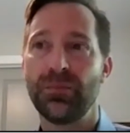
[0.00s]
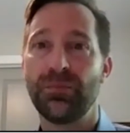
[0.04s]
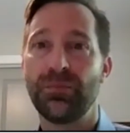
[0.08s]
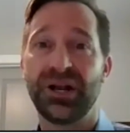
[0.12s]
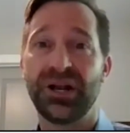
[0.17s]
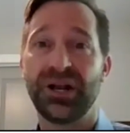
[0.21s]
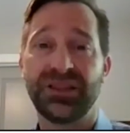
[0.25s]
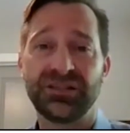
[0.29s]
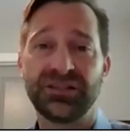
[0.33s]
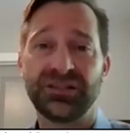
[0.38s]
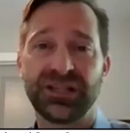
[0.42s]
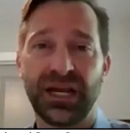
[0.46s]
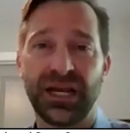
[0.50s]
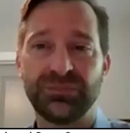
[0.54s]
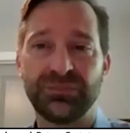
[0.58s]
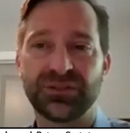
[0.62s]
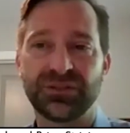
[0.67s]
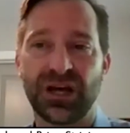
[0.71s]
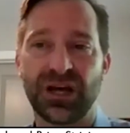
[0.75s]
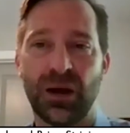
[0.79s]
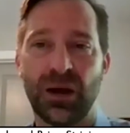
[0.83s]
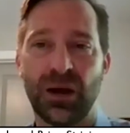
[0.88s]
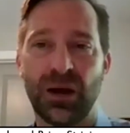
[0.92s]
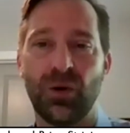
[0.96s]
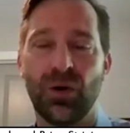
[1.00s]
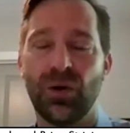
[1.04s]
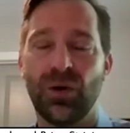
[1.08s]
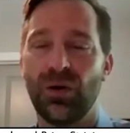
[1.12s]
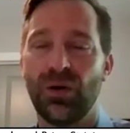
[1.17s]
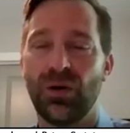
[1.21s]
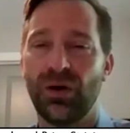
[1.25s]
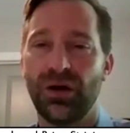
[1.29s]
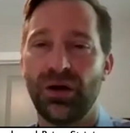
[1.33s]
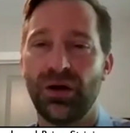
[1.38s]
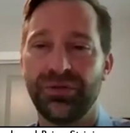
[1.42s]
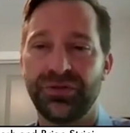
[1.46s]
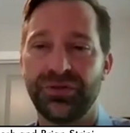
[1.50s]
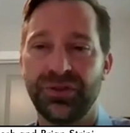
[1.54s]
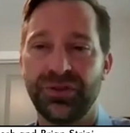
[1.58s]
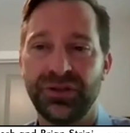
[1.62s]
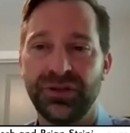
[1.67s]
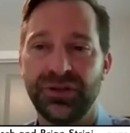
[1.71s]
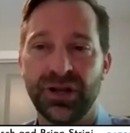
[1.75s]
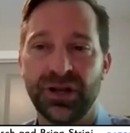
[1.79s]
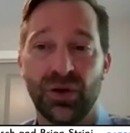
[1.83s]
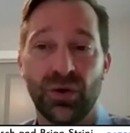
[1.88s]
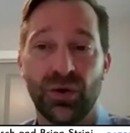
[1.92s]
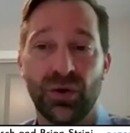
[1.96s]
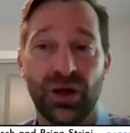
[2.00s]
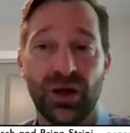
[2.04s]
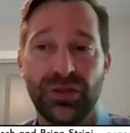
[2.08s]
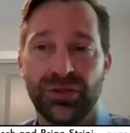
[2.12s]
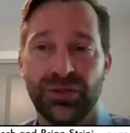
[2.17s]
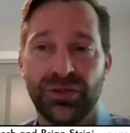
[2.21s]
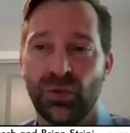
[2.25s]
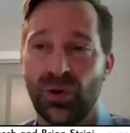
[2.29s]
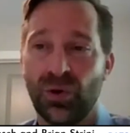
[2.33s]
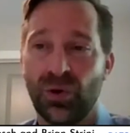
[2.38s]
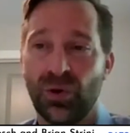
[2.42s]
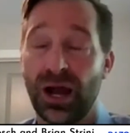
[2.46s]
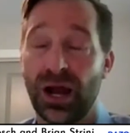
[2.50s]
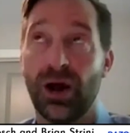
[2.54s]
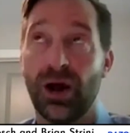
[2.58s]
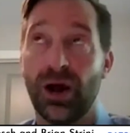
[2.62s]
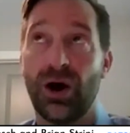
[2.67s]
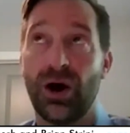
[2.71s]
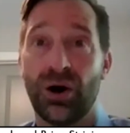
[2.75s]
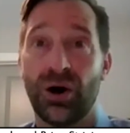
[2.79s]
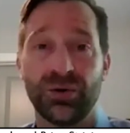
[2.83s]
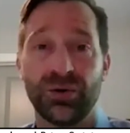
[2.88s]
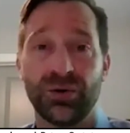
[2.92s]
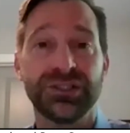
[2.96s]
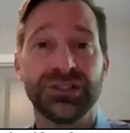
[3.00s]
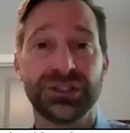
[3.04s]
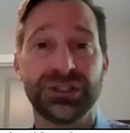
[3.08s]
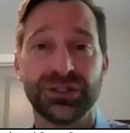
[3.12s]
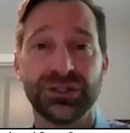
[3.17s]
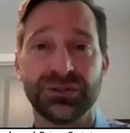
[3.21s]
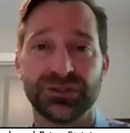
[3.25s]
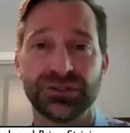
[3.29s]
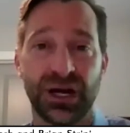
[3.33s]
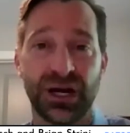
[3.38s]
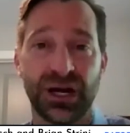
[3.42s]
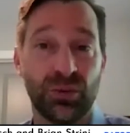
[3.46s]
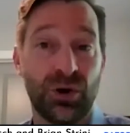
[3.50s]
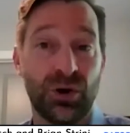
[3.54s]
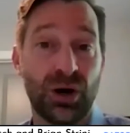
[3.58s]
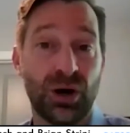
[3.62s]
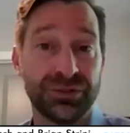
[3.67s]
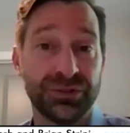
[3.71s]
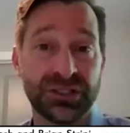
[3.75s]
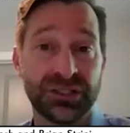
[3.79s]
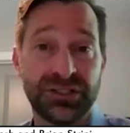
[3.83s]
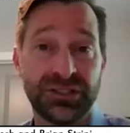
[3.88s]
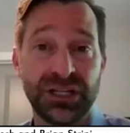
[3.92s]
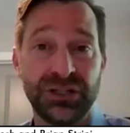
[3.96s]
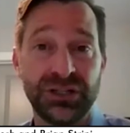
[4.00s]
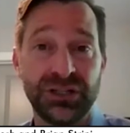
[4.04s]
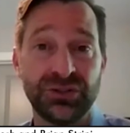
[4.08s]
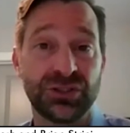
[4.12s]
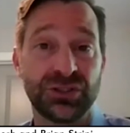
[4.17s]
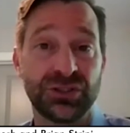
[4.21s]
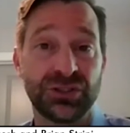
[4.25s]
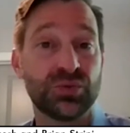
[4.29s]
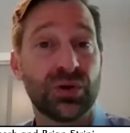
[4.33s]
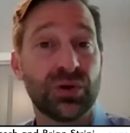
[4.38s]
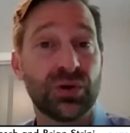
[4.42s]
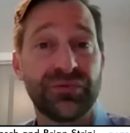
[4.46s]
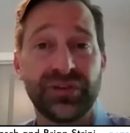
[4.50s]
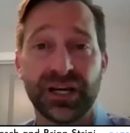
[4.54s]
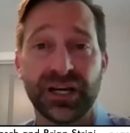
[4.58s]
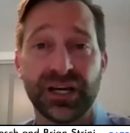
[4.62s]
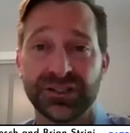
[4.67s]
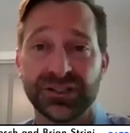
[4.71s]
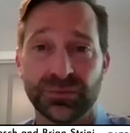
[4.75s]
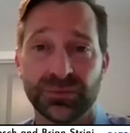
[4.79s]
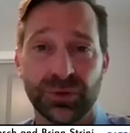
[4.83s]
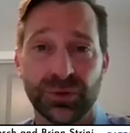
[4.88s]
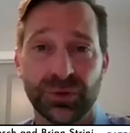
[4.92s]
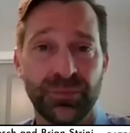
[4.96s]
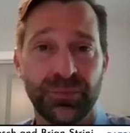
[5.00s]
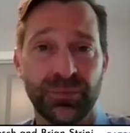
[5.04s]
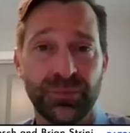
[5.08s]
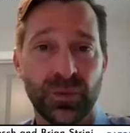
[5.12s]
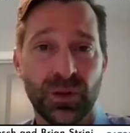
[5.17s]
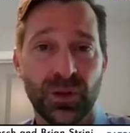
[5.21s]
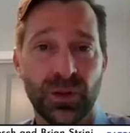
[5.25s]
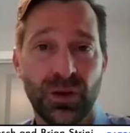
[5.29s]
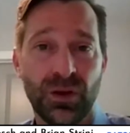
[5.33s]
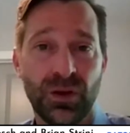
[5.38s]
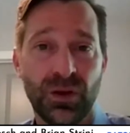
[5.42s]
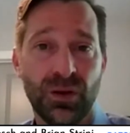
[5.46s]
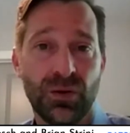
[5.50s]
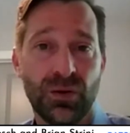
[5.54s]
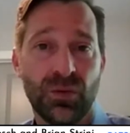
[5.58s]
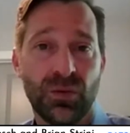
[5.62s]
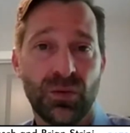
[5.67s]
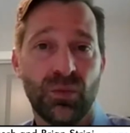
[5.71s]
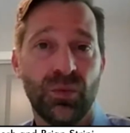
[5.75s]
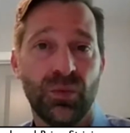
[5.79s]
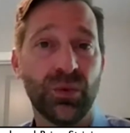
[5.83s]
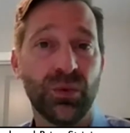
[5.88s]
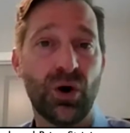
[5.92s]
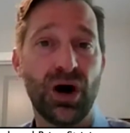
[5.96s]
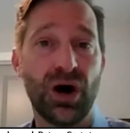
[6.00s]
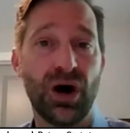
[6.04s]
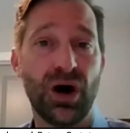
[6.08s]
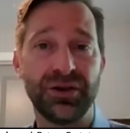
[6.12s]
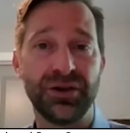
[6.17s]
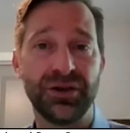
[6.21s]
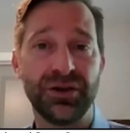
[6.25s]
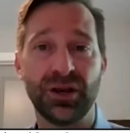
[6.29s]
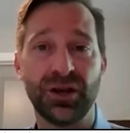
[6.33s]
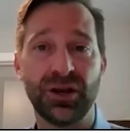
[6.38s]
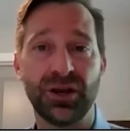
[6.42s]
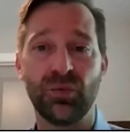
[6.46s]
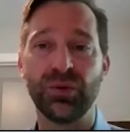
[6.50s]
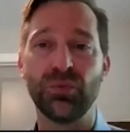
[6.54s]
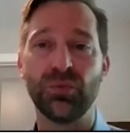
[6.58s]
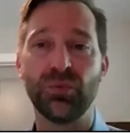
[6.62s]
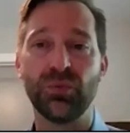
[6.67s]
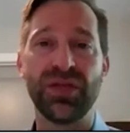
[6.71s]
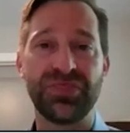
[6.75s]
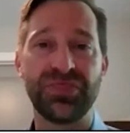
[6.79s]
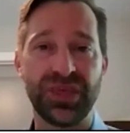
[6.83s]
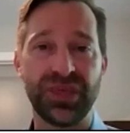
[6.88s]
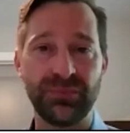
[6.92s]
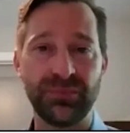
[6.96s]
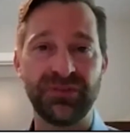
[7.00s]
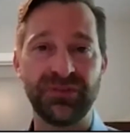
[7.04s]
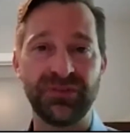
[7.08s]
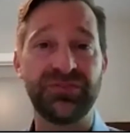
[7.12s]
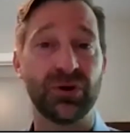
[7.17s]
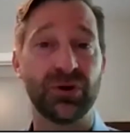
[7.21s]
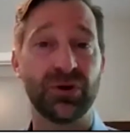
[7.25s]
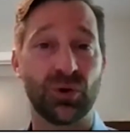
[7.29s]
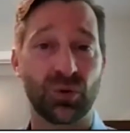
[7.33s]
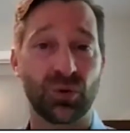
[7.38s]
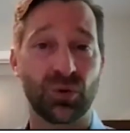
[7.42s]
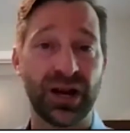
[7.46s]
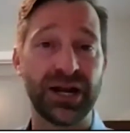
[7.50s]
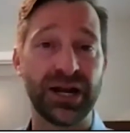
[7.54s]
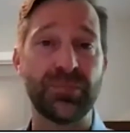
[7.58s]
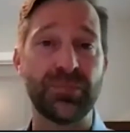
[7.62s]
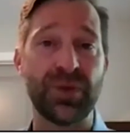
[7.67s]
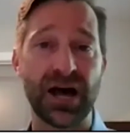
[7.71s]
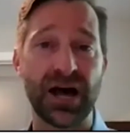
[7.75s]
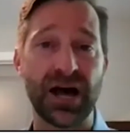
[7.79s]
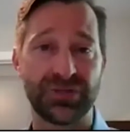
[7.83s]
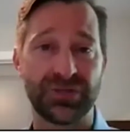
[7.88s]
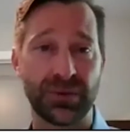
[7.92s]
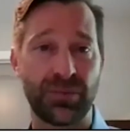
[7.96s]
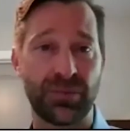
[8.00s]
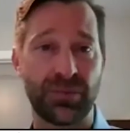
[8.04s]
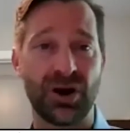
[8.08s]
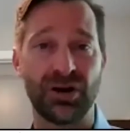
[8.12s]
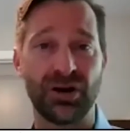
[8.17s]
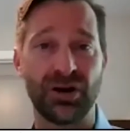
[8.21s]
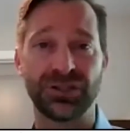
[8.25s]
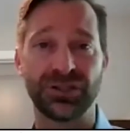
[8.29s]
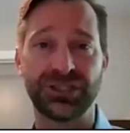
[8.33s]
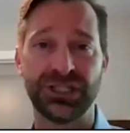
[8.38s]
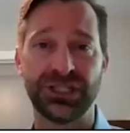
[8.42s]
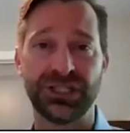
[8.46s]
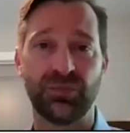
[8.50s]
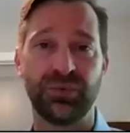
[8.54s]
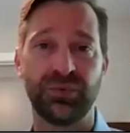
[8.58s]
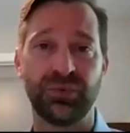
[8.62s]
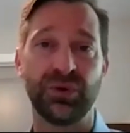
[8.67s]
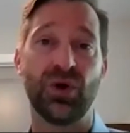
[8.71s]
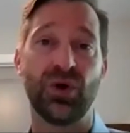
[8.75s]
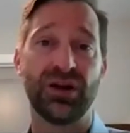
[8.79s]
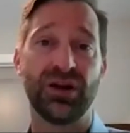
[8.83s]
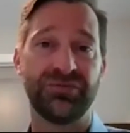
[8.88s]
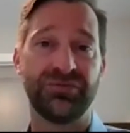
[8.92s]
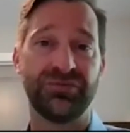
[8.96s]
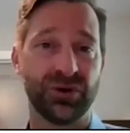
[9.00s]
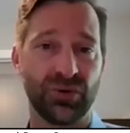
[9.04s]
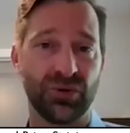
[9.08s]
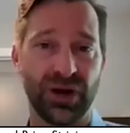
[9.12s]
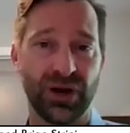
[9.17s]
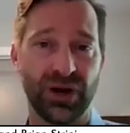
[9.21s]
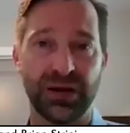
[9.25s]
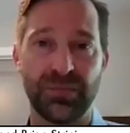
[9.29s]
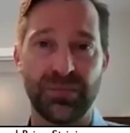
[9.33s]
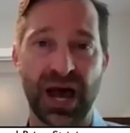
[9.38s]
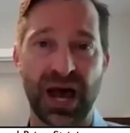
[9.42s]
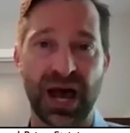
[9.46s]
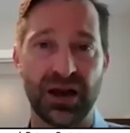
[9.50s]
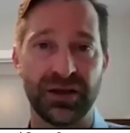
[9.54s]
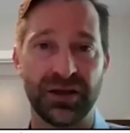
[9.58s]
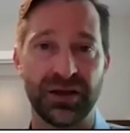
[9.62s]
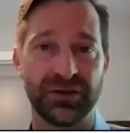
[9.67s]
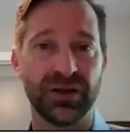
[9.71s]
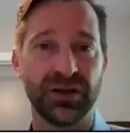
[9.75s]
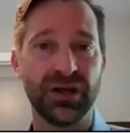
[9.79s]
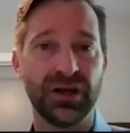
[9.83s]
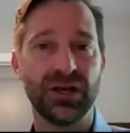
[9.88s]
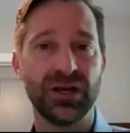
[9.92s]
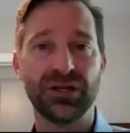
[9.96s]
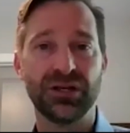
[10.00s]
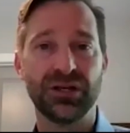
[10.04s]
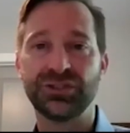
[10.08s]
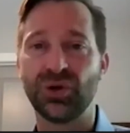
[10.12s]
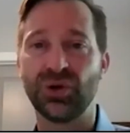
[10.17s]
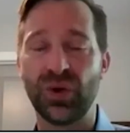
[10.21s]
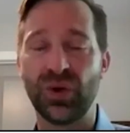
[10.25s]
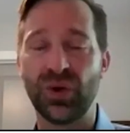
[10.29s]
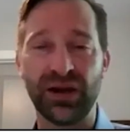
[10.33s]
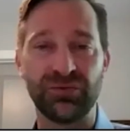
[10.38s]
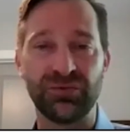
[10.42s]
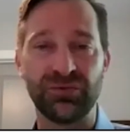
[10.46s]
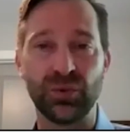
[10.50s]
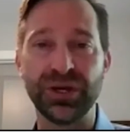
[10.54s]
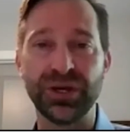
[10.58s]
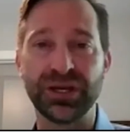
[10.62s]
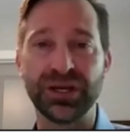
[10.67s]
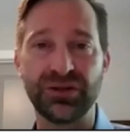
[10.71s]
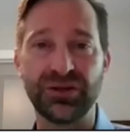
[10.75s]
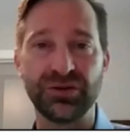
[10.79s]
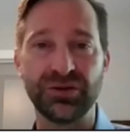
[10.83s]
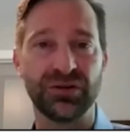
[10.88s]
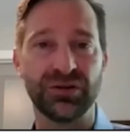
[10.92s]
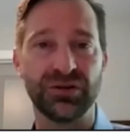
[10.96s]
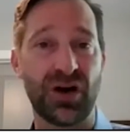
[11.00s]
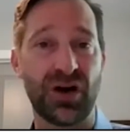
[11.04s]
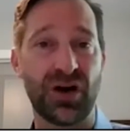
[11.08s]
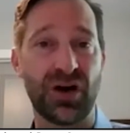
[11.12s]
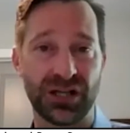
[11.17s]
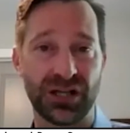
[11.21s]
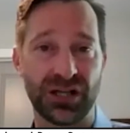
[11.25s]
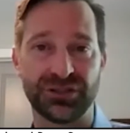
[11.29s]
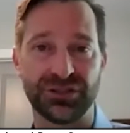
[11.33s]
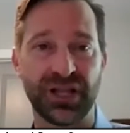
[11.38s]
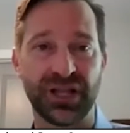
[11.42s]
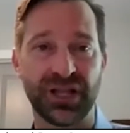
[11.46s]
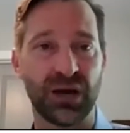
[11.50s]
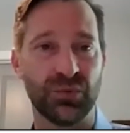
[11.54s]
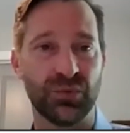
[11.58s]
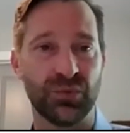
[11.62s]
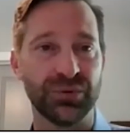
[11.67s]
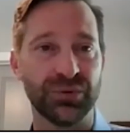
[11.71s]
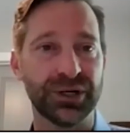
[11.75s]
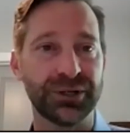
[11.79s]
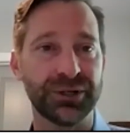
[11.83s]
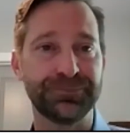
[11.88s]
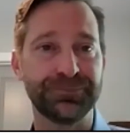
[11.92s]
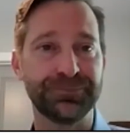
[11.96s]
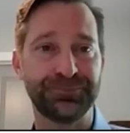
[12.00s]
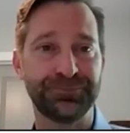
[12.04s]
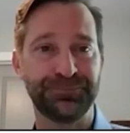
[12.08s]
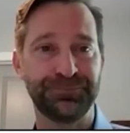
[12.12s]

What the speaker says: But at the same time, the word I always use and I will always continue to use is we're flexible. We want them to feel great about the partnership. We want to feel great about it. So whatever we can do to foster that, we will.